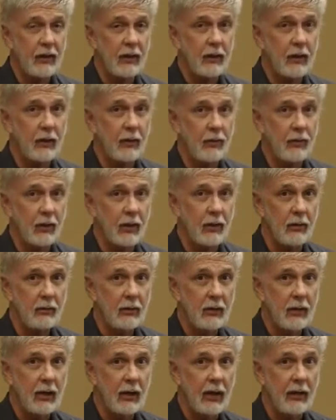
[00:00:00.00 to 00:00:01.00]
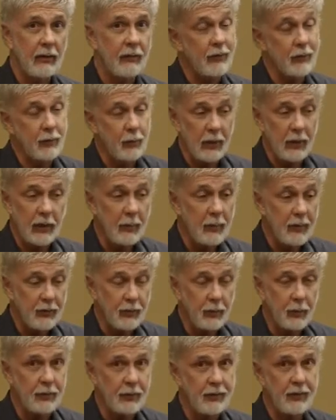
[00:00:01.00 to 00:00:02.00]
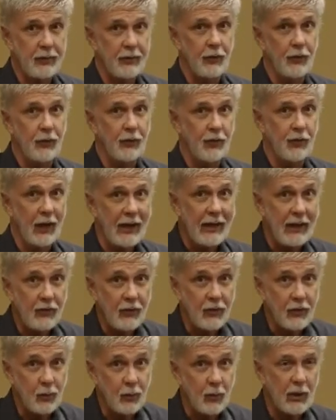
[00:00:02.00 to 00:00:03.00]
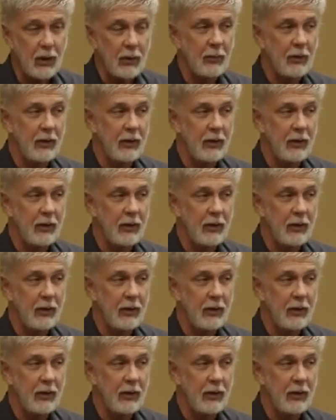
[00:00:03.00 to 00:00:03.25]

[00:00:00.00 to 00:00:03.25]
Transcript: and the drug company certainly didn't design it this way,